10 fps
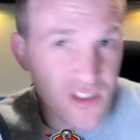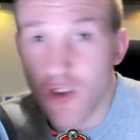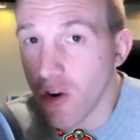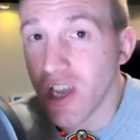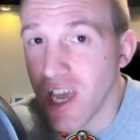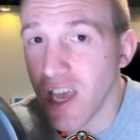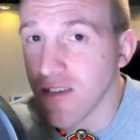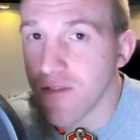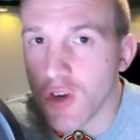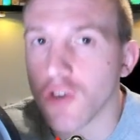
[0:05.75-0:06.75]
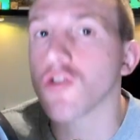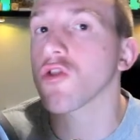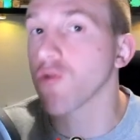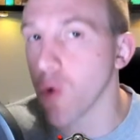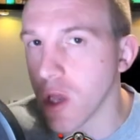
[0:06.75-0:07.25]
It's not a case of
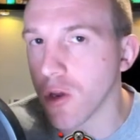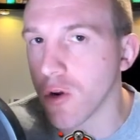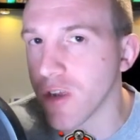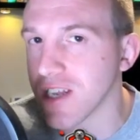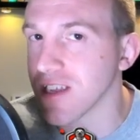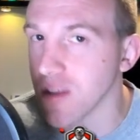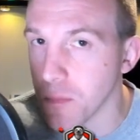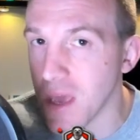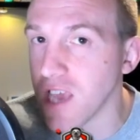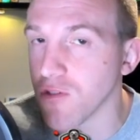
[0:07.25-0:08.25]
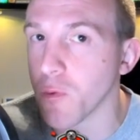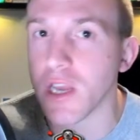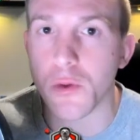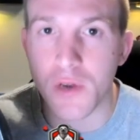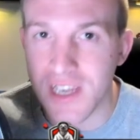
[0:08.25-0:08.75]
just throwing her into the base
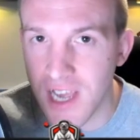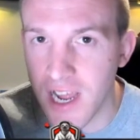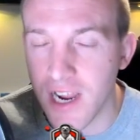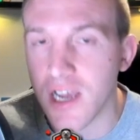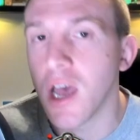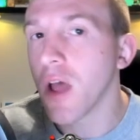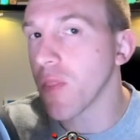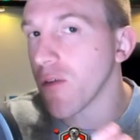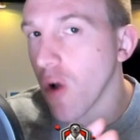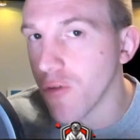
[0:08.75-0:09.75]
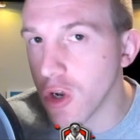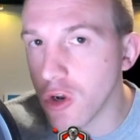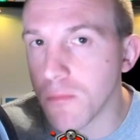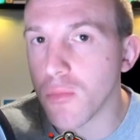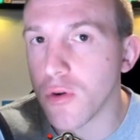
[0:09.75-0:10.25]
when you attack. There are a
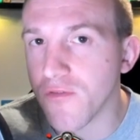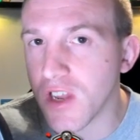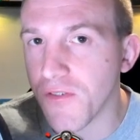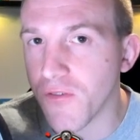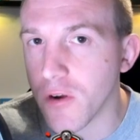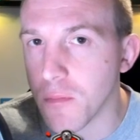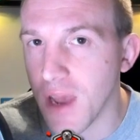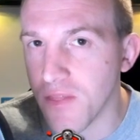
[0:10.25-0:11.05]
number of different